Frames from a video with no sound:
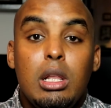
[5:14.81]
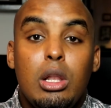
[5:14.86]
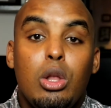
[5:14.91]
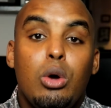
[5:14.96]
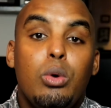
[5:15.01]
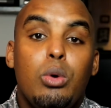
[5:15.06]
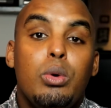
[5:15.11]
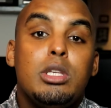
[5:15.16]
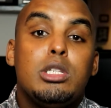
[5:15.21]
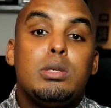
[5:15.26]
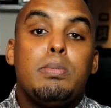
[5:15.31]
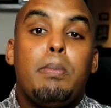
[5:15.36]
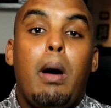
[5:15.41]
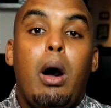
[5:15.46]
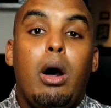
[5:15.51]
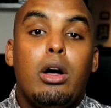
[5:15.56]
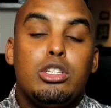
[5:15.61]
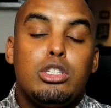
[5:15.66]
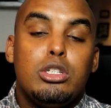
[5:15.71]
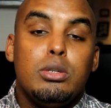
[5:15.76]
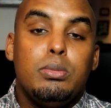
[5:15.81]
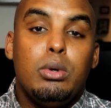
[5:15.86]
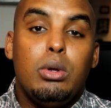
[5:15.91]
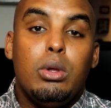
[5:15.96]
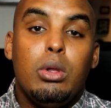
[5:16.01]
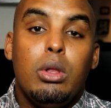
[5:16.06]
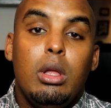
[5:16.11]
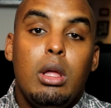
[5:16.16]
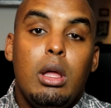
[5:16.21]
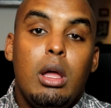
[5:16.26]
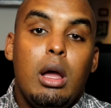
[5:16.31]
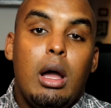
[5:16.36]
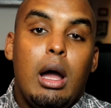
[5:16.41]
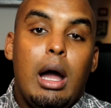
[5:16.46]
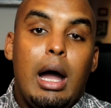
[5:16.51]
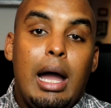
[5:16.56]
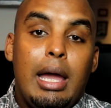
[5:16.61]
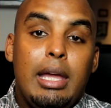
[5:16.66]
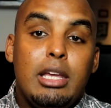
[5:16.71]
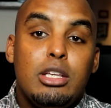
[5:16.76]
lowest possible
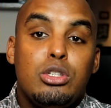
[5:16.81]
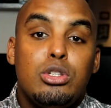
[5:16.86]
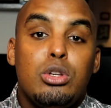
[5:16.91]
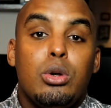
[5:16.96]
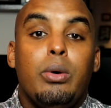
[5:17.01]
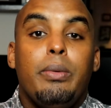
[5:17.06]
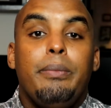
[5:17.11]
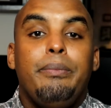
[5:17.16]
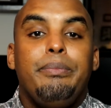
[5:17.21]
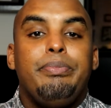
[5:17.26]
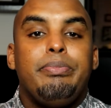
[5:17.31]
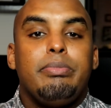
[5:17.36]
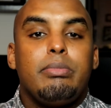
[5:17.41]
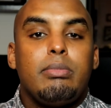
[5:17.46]
ISO.